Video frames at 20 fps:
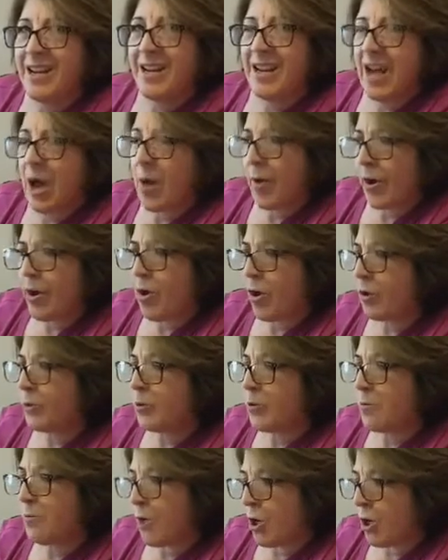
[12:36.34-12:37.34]
how I called
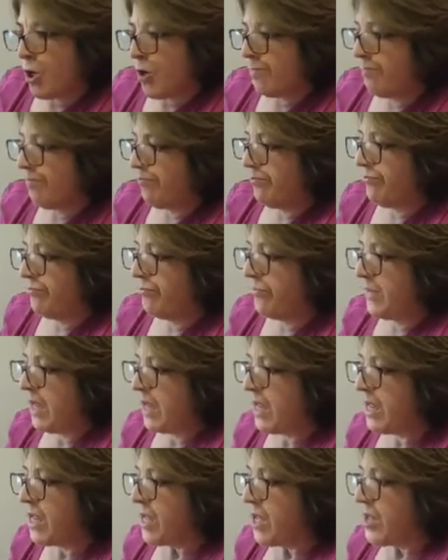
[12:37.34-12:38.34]
her Mom?
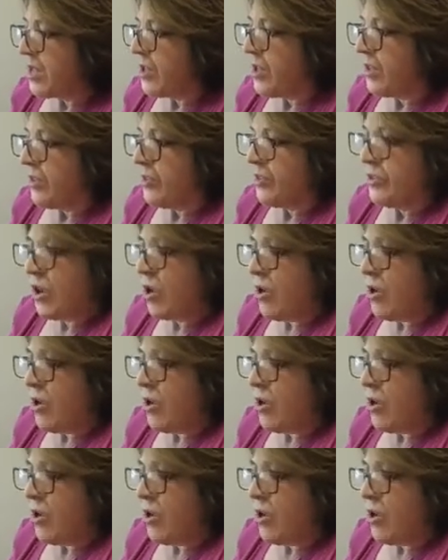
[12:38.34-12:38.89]
There